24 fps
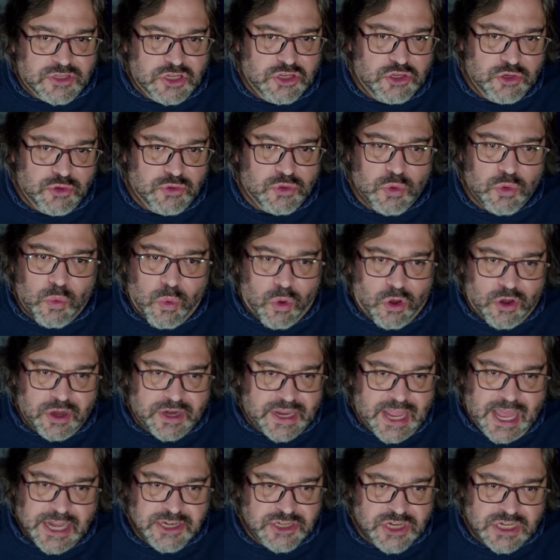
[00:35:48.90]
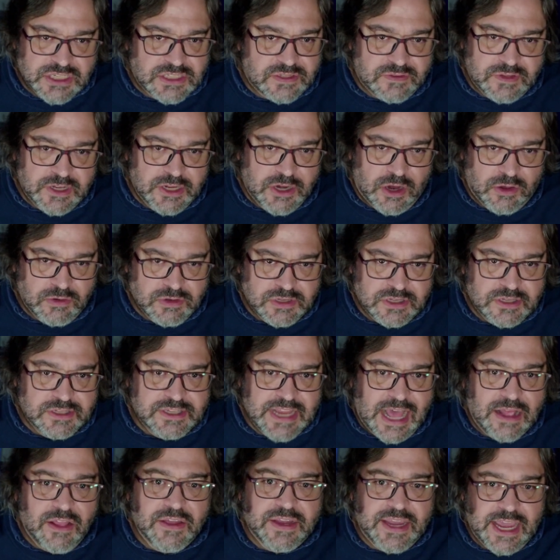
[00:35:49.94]
to do the work and just,
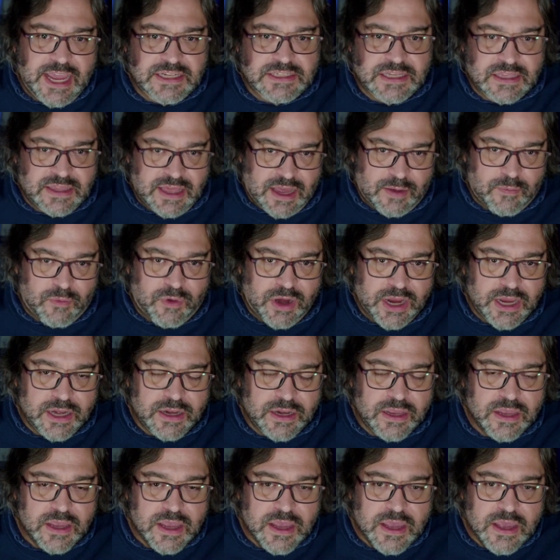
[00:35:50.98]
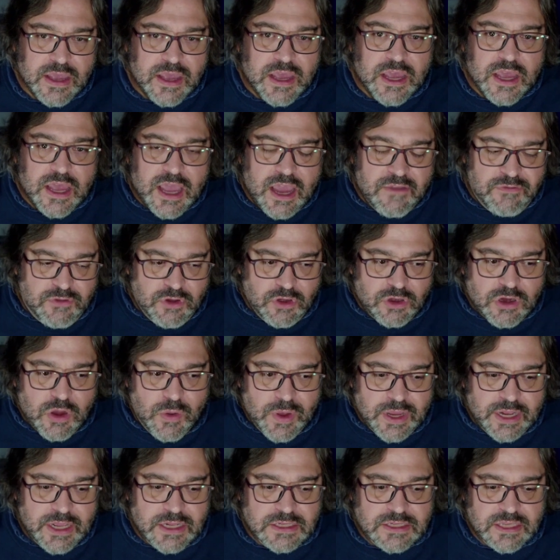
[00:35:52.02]
delegate to them, right? If you're
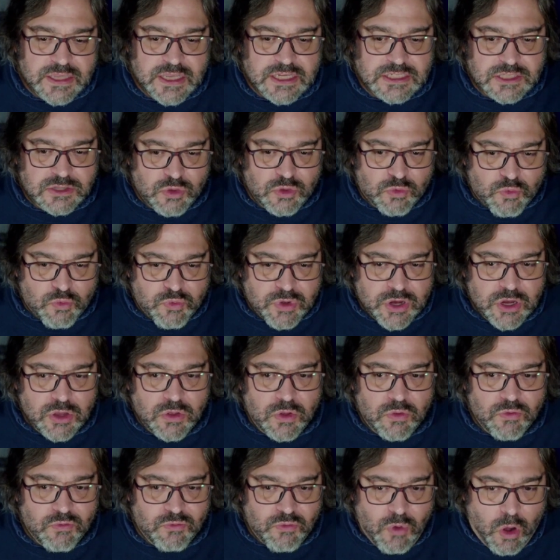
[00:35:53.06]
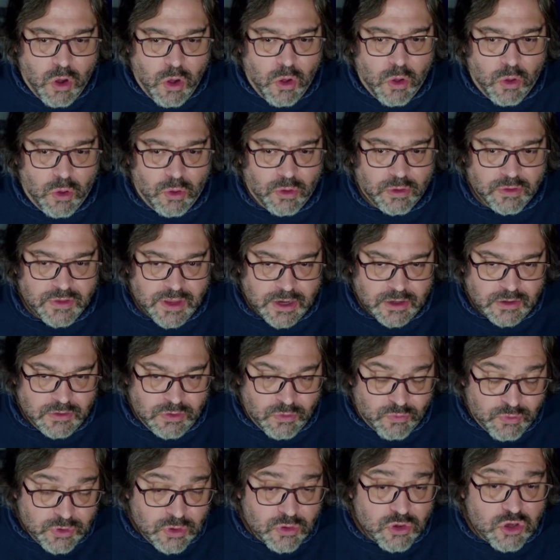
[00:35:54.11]
going into this, the real role and the
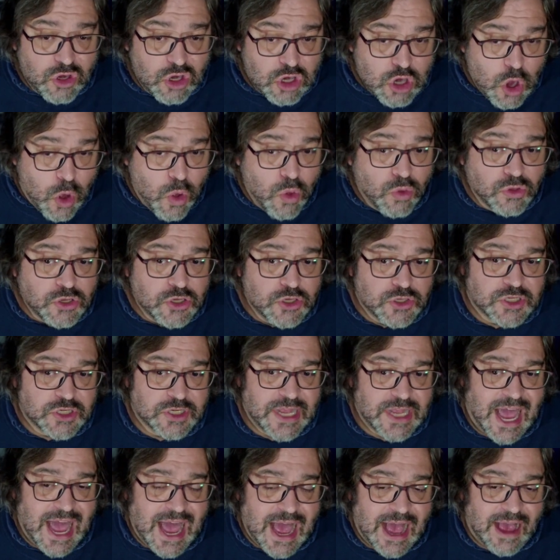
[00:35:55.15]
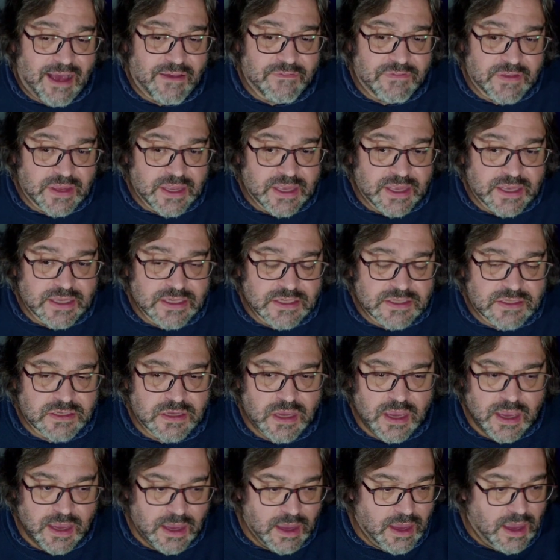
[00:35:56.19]
real goal you should have is,
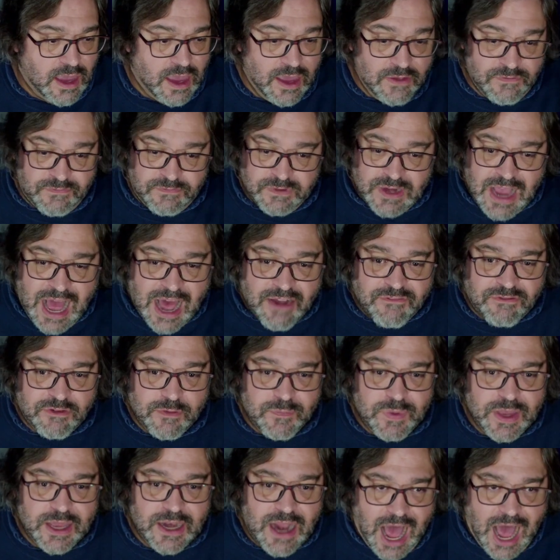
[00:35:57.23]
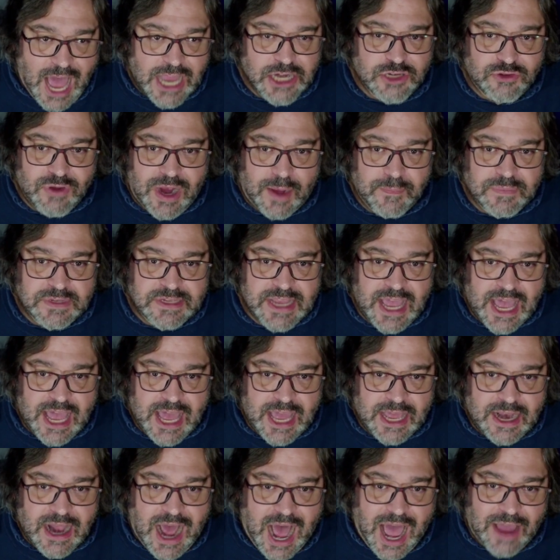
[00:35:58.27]
if God forbid I drop
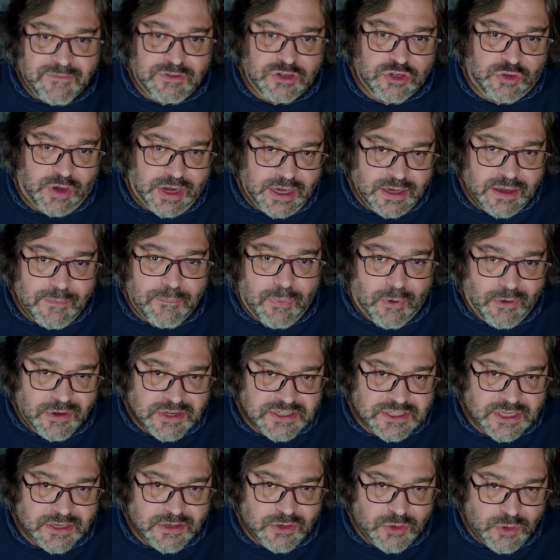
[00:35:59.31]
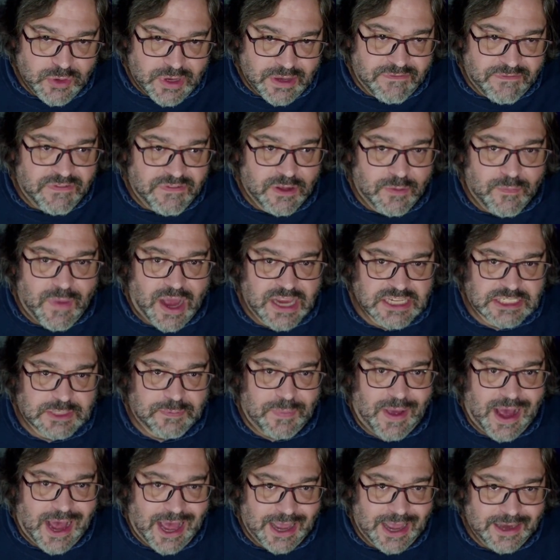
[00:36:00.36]
dead, I've trained a person who can fill my
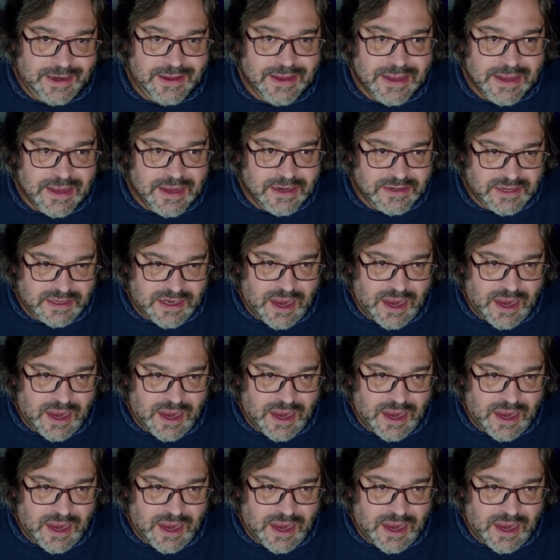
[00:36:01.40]
spot to